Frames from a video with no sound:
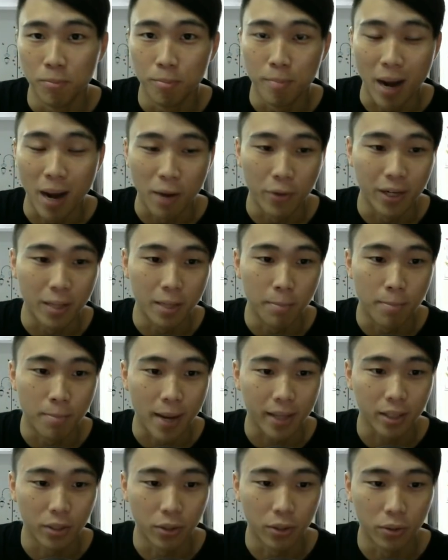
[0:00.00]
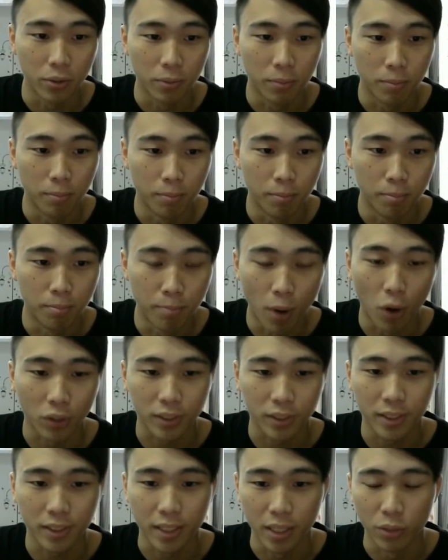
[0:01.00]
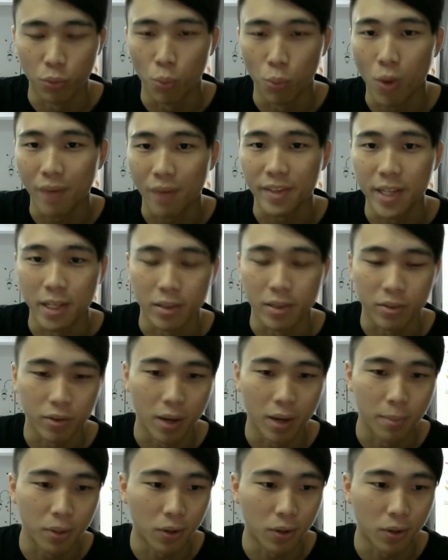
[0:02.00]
bi-weekly battle boss in one hit, right?